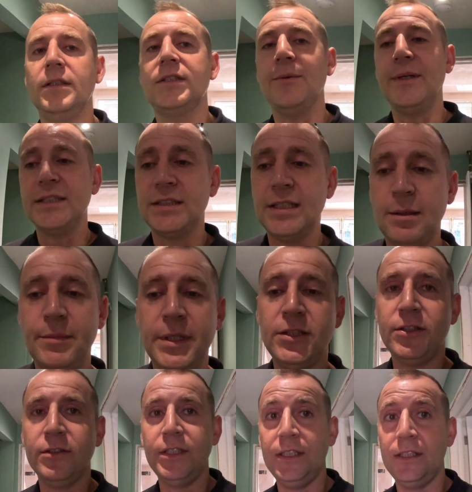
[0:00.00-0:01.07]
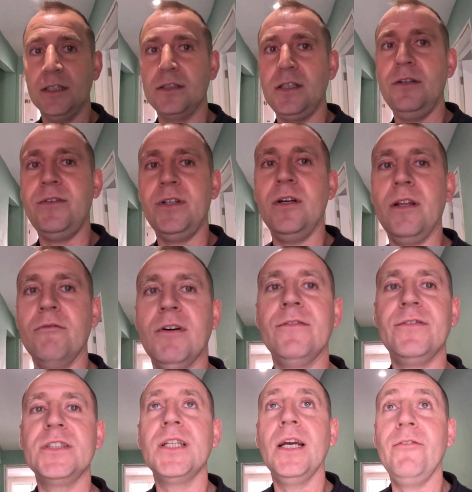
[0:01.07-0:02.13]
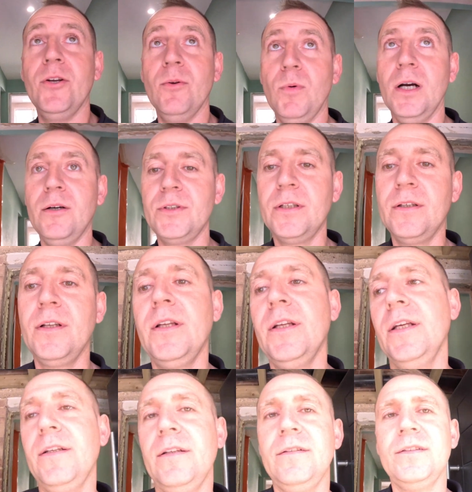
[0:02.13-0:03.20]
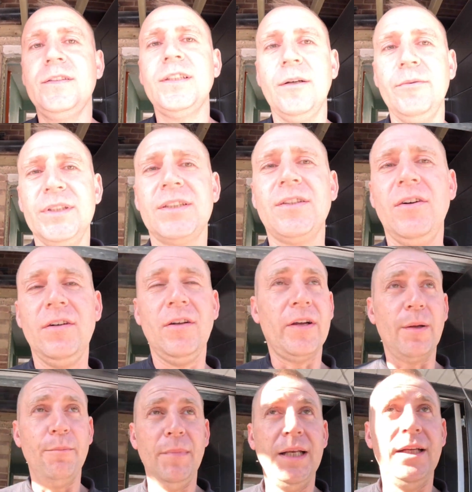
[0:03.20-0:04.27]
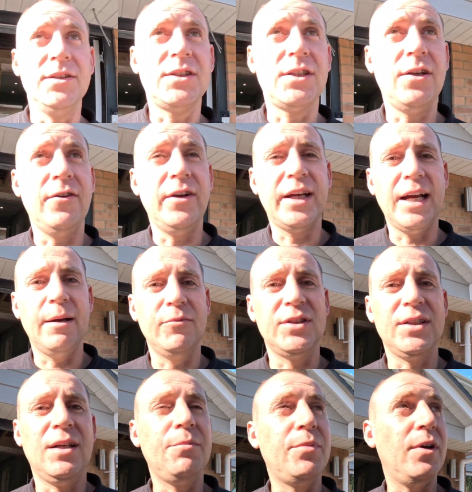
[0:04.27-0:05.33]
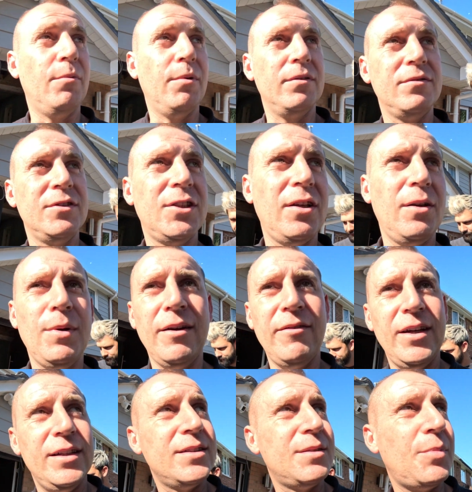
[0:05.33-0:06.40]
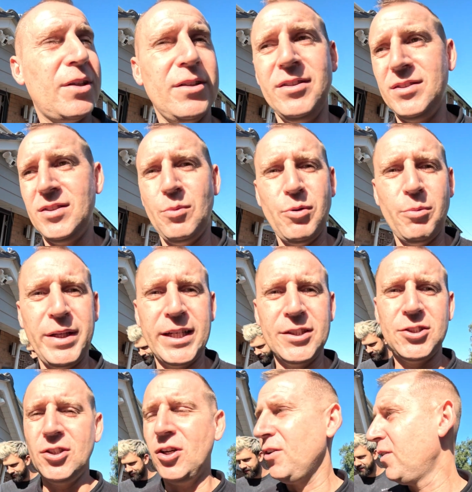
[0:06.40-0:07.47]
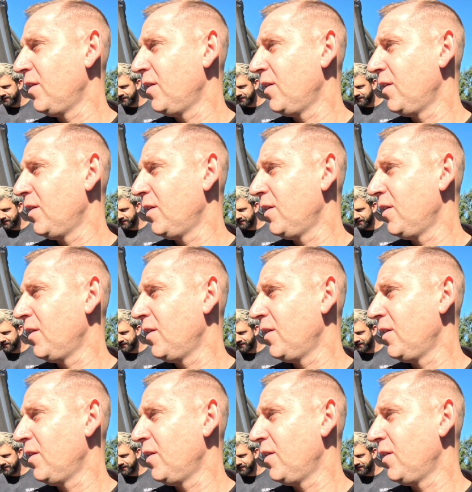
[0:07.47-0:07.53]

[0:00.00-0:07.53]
So as Sam mentioned, he does live in like the roughest area in the world. The so he's got like a million security cameras up, but I won't show you where it is because I'll probably get shot.